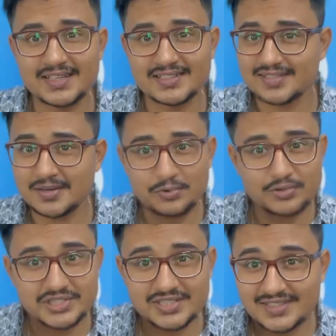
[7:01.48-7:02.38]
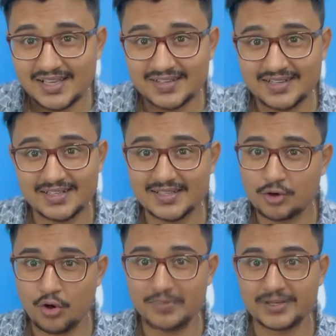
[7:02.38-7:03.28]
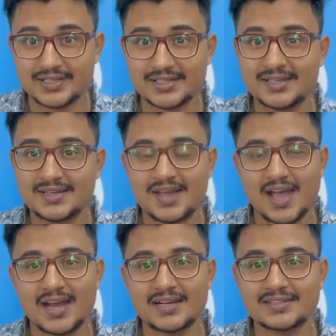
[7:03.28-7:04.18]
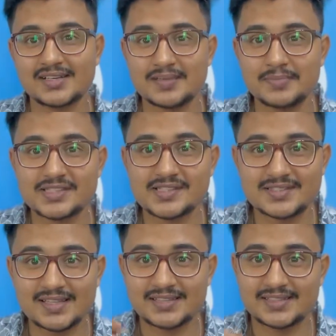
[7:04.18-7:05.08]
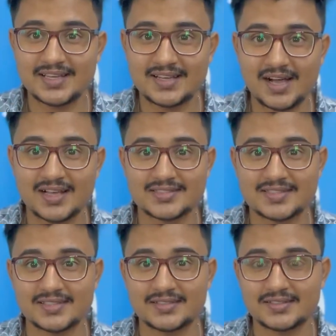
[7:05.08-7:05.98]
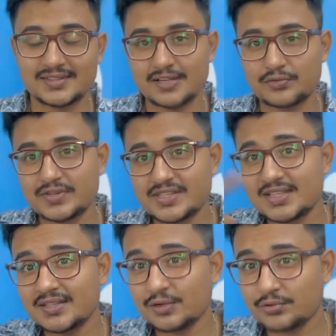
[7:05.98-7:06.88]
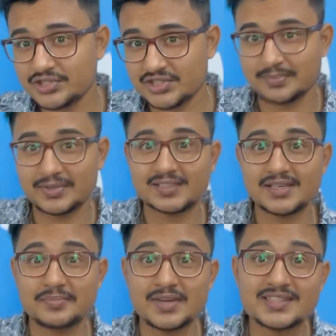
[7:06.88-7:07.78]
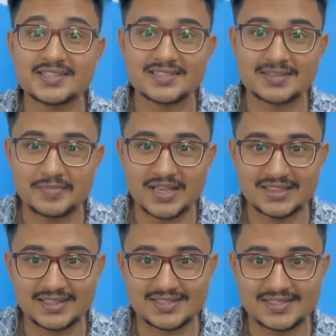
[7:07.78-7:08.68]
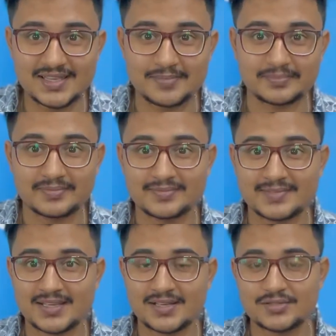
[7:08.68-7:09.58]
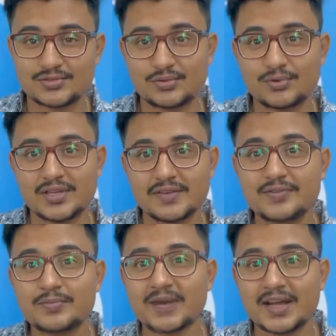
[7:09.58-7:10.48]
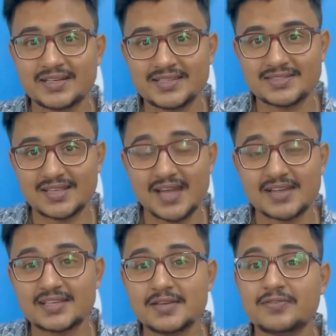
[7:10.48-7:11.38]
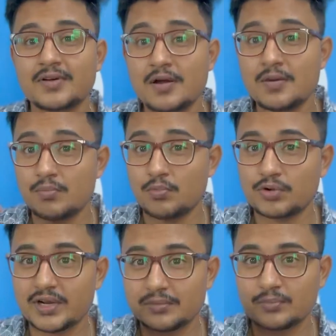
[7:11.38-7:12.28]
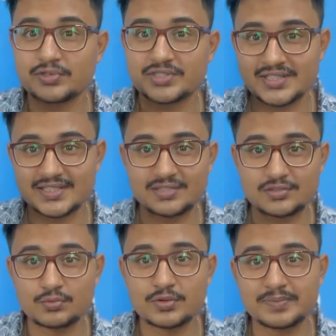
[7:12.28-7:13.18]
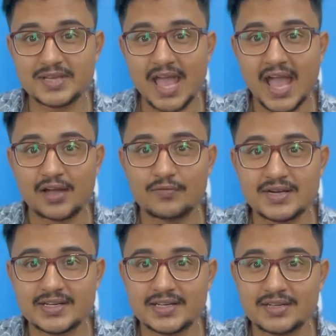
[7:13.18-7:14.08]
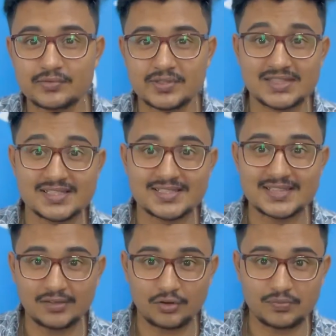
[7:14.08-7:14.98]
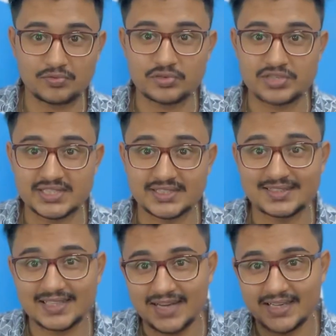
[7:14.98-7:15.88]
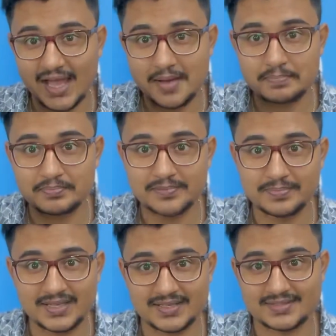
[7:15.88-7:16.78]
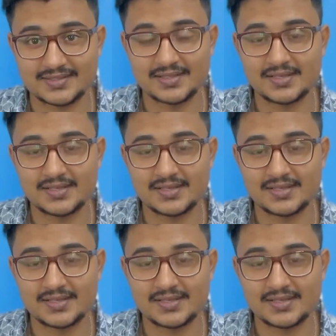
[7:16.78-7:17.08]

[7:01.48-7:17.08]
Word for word: that some questions are really common and the images that they are asking, they are twisting the question, but the images remain the same. So if you practice and give more and more GTs, you would be acquainted with the set of question that app prepares